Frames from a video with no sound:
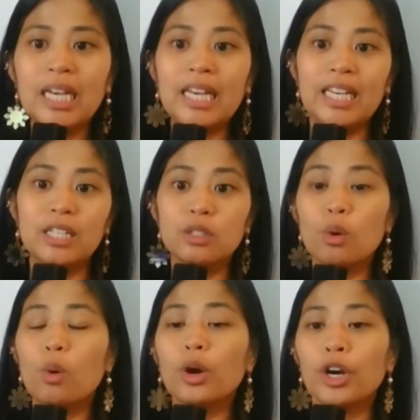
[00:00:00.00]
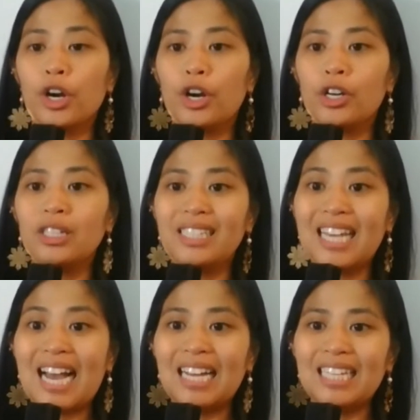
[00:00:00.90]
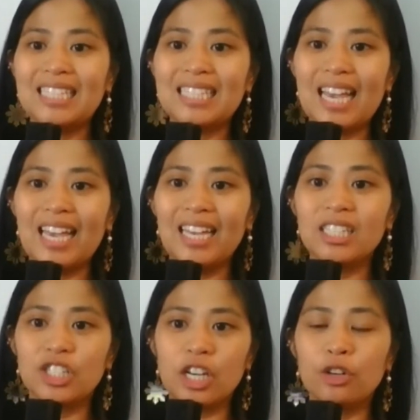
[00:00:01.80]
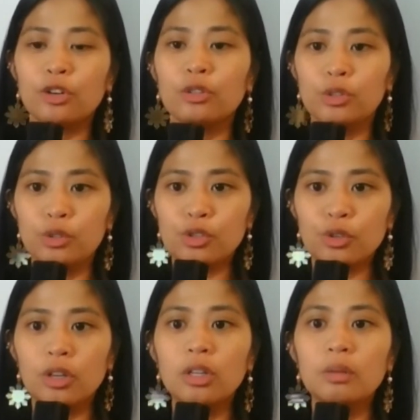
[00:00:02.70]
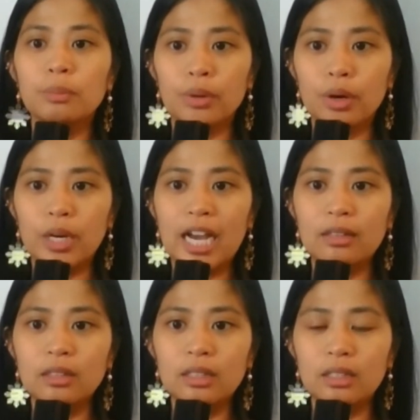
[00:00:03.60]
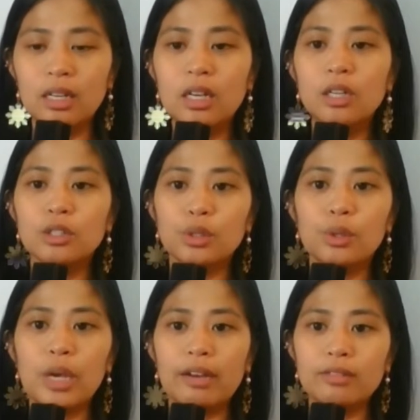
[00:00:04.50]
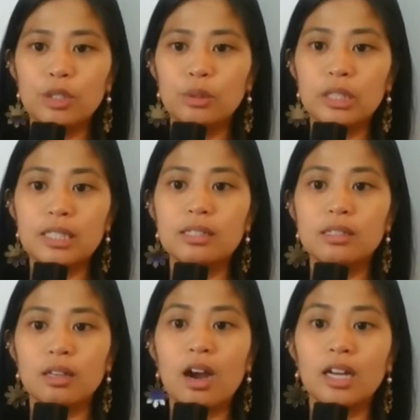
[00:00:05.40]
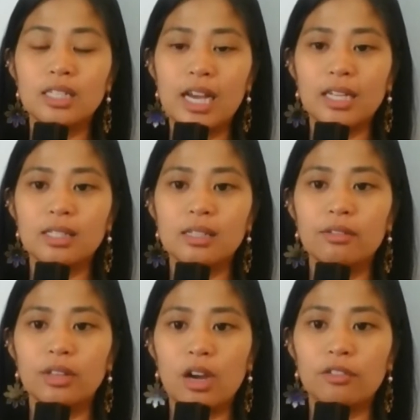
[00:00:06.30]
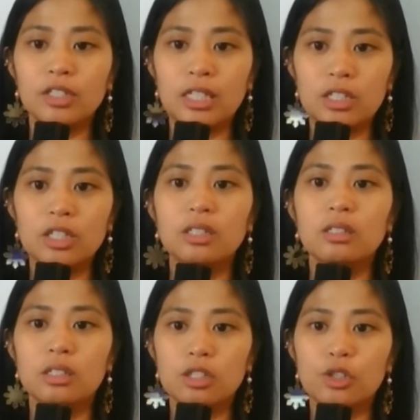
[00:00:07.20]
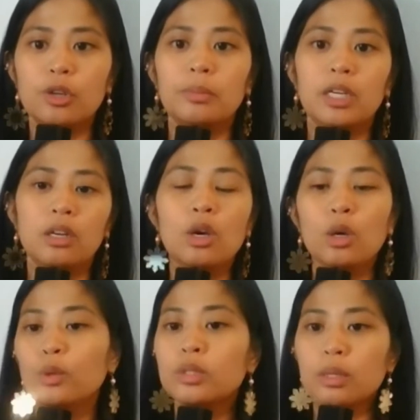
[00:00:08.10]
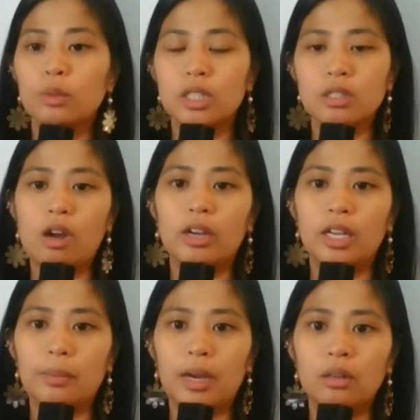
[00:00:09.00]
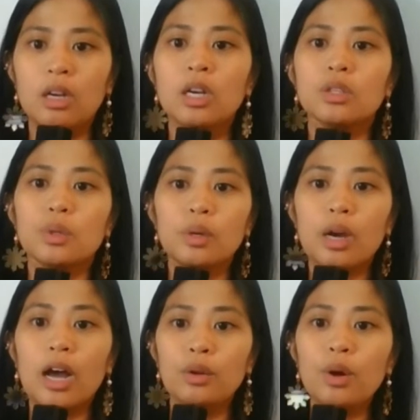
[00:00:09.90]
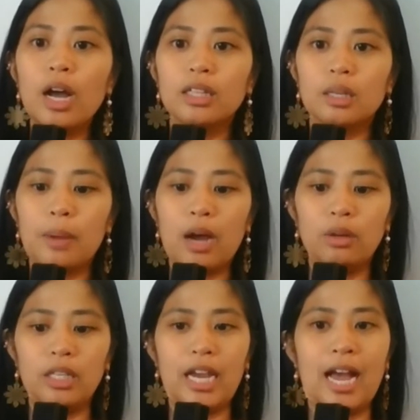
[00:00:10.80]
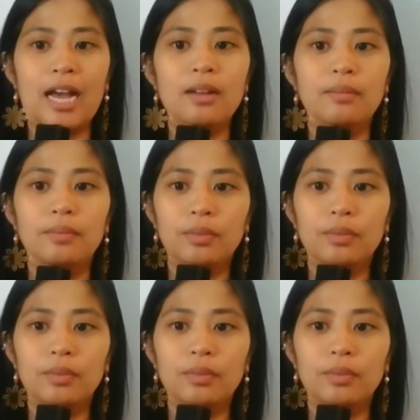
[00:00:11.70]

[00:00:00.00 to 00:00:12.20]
His or her. Niya is a gender-neutral pronoun. So you have to listen to the context of the conversation to determine who someone is talking about. So ano ang trabaho niya?